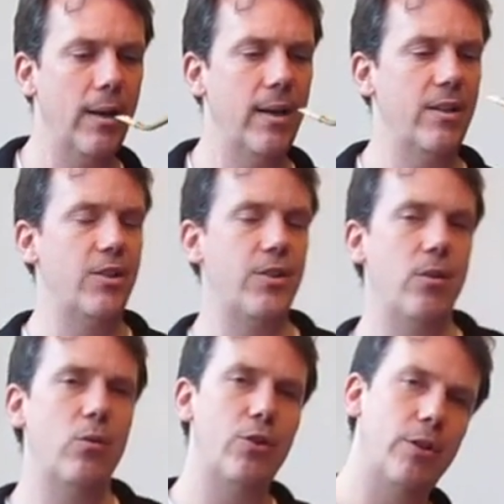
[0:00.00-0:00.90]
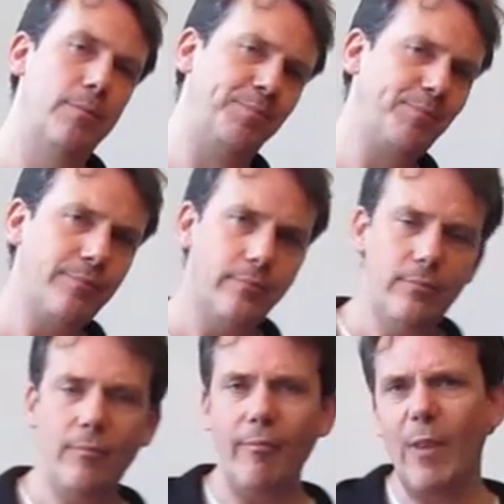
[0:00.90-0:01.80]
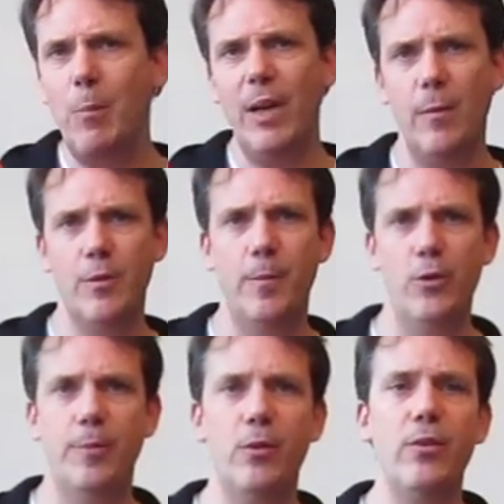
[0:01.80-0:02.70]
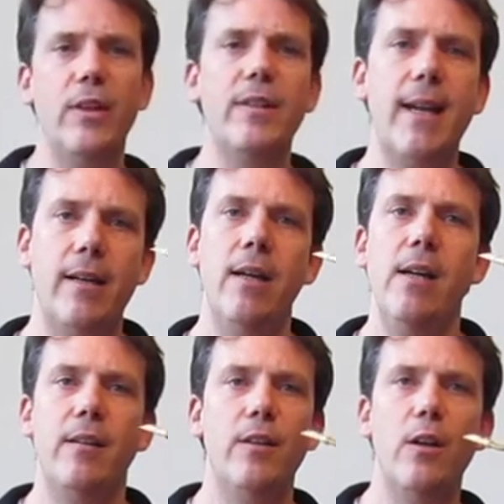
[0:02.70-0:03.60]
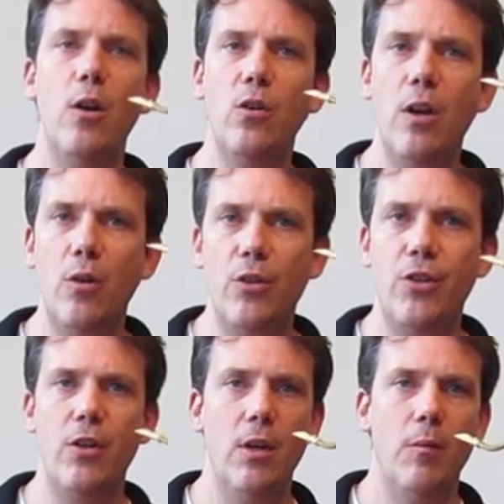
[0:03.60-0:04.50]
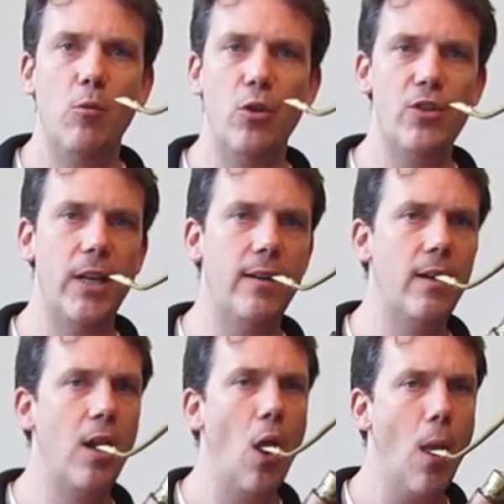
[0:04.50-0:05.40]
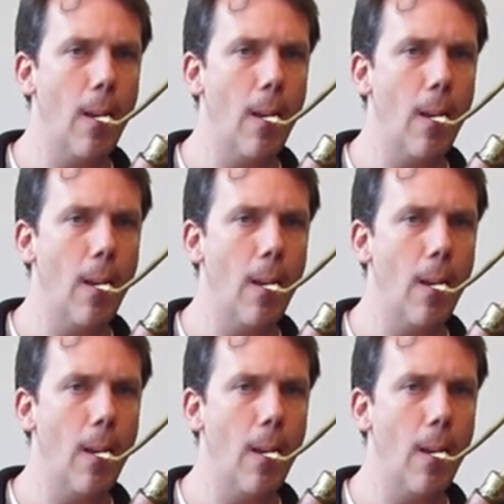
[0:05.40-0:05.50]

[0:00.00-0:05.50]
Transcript: Yes, also becomes possible to attack the low notes more gently.